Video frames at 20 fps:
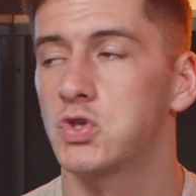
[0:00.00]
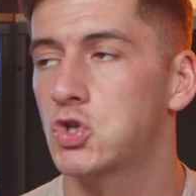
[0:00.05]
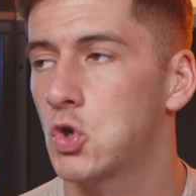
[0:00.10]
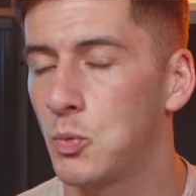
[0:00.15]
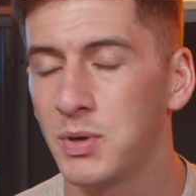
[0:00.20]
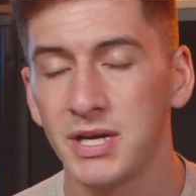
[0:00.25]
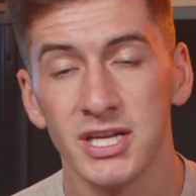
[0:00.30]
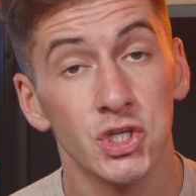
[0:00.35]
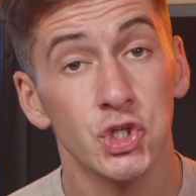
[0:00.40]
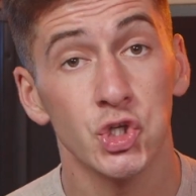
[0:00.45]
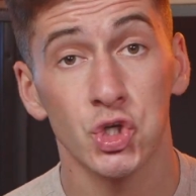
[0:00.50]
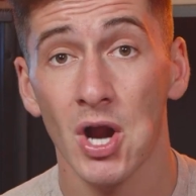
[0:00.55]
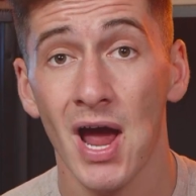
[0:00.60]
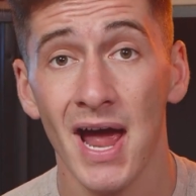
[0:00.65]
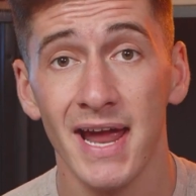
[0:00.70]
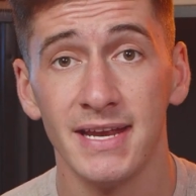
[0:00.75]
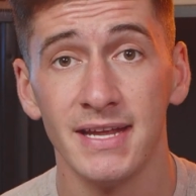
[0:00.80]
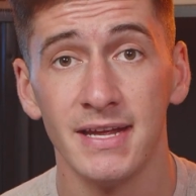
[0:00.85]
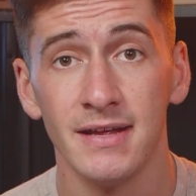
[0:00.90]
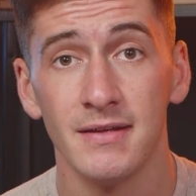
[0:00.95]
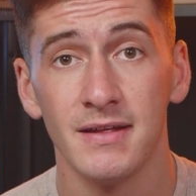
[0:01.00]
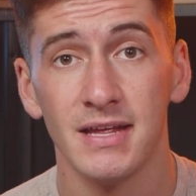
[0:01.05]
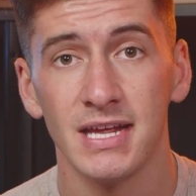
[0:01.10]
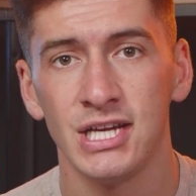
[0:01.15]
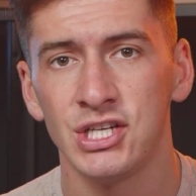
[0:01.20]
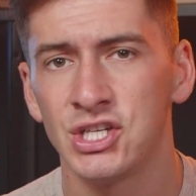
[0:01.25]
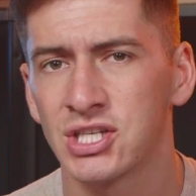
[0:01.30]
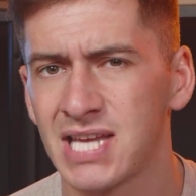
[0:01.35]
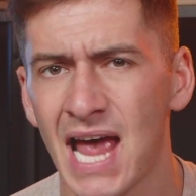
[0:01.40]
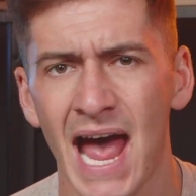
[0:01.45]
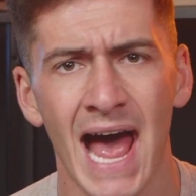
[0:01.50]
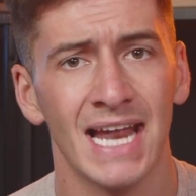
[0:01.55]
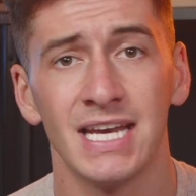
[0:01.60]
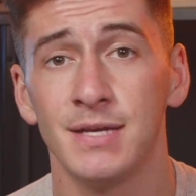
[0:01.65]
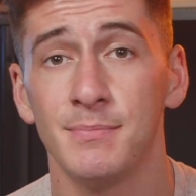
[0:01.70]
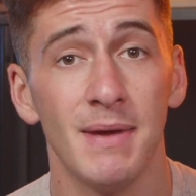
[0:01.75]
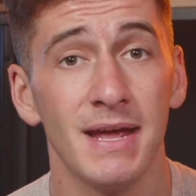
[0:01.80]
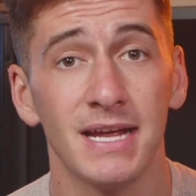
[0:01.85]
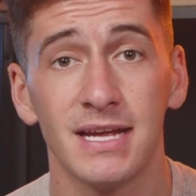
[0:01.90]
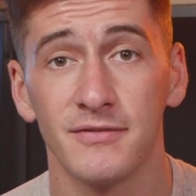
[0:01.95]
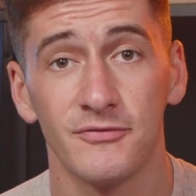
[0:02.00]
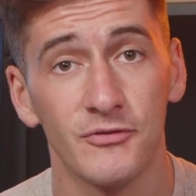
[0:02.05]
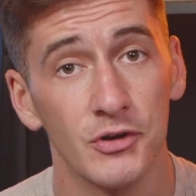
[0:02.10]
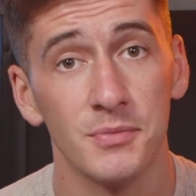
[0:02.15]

So when he tried it, he just had to make it for